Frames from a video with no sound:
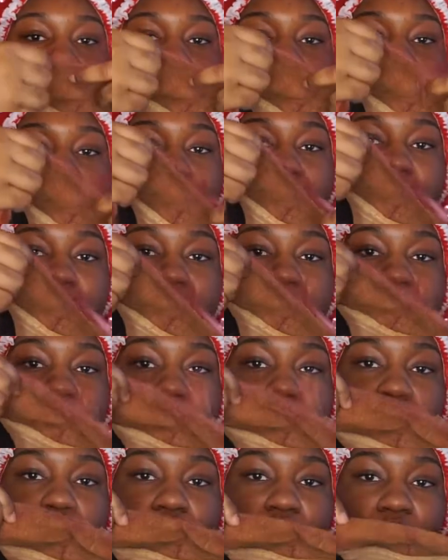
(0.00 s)
flip it inside
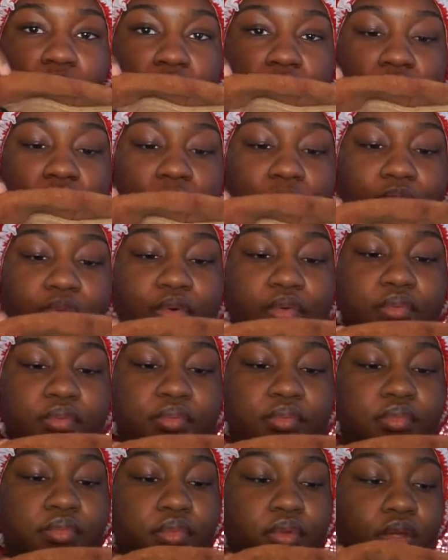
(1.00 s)
out, right? Boom.
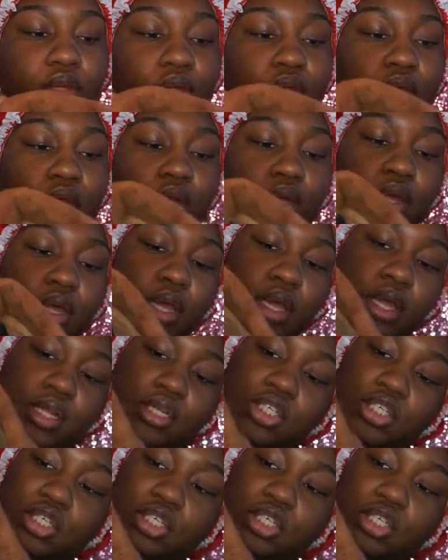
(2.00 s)
And